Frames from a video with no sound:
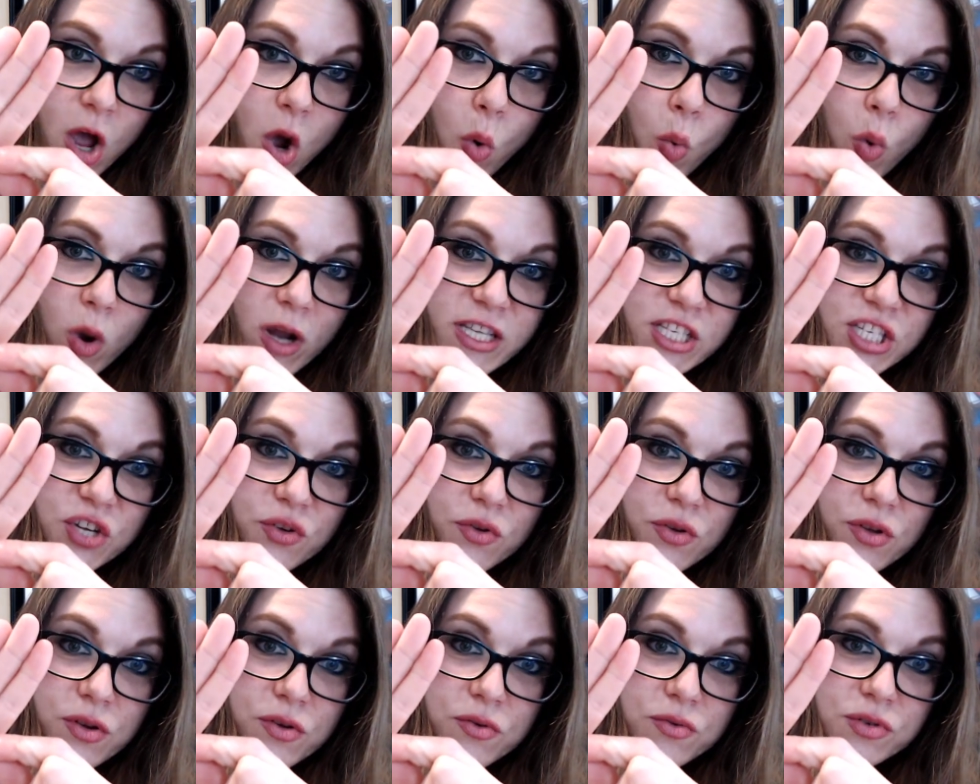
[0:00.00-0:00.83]
What do
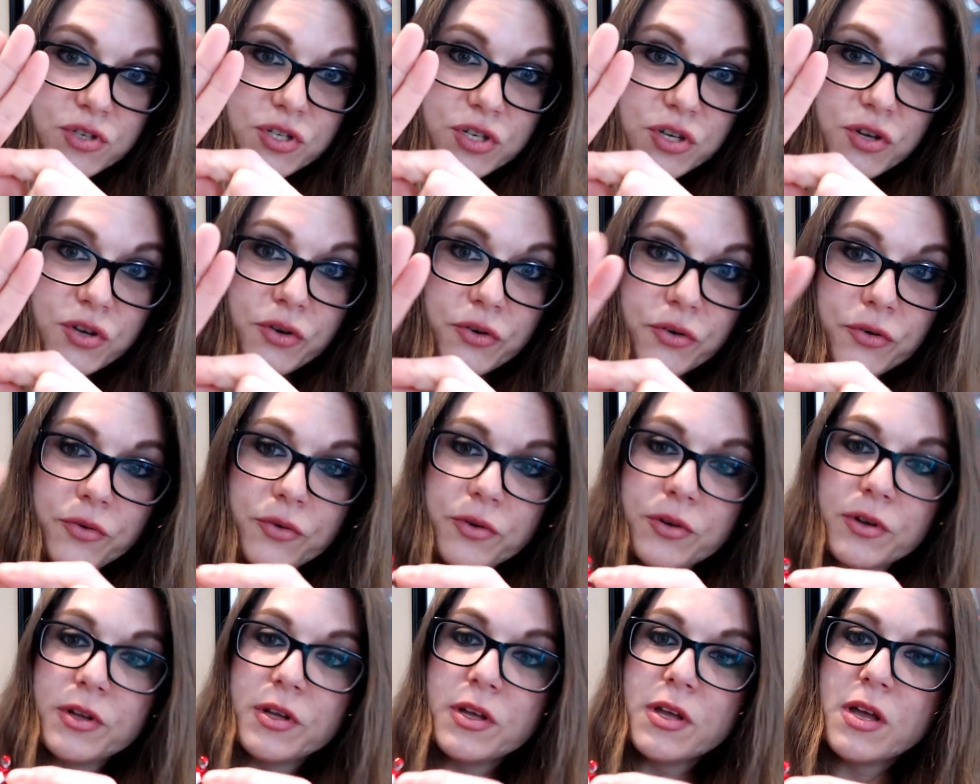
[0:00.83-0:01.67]
you
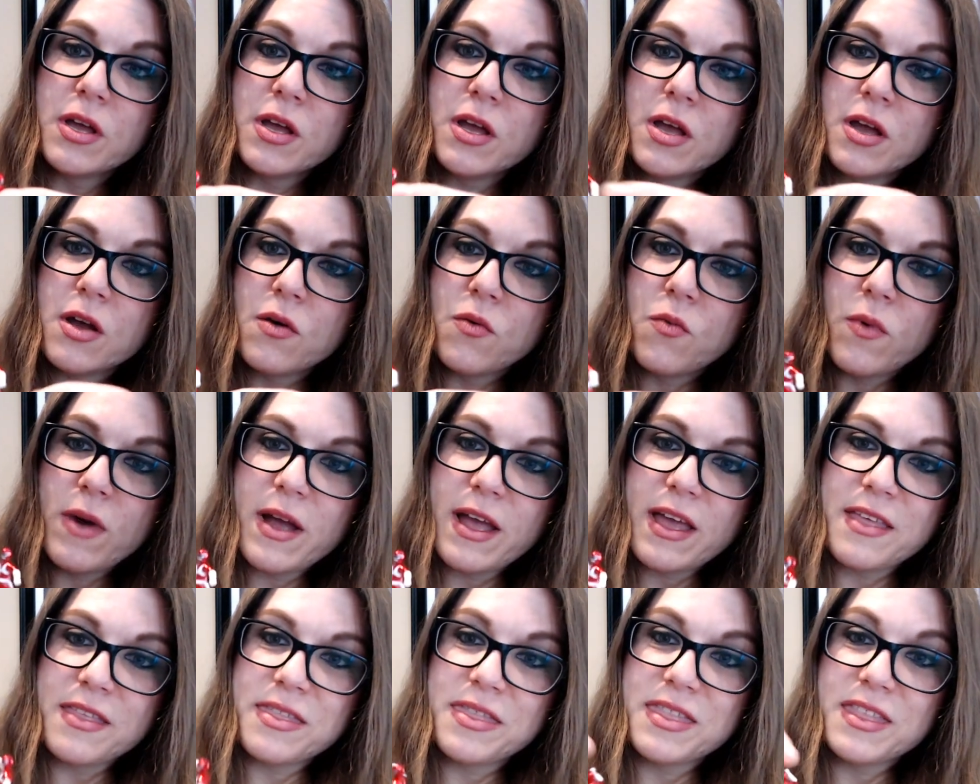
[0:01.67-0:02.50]
do
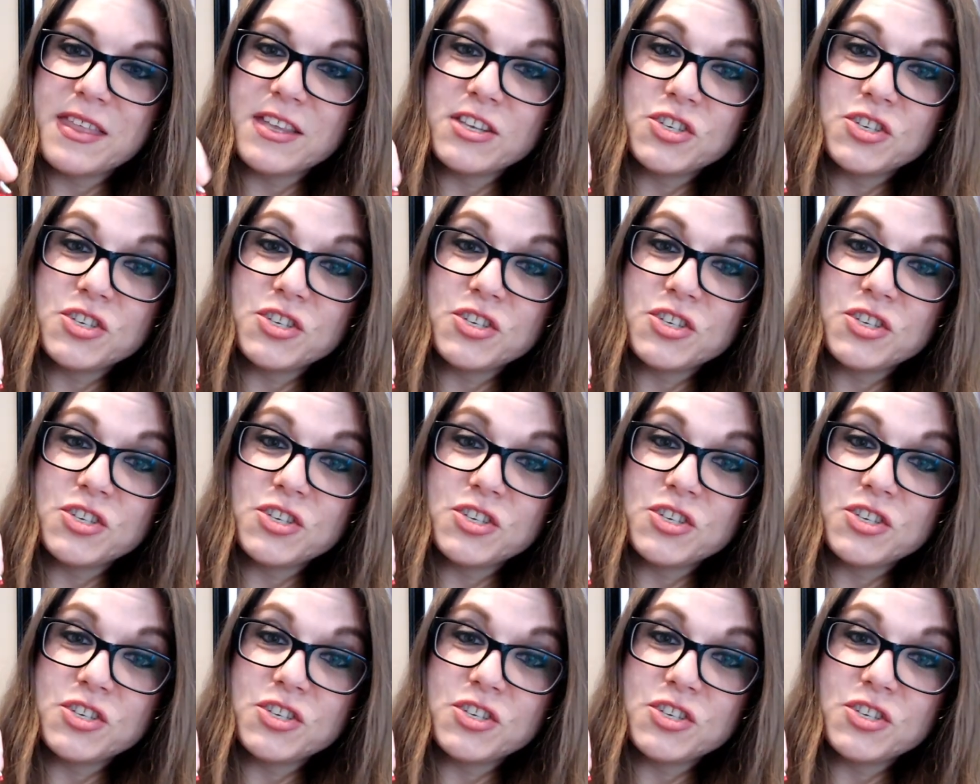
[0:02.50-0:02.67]
with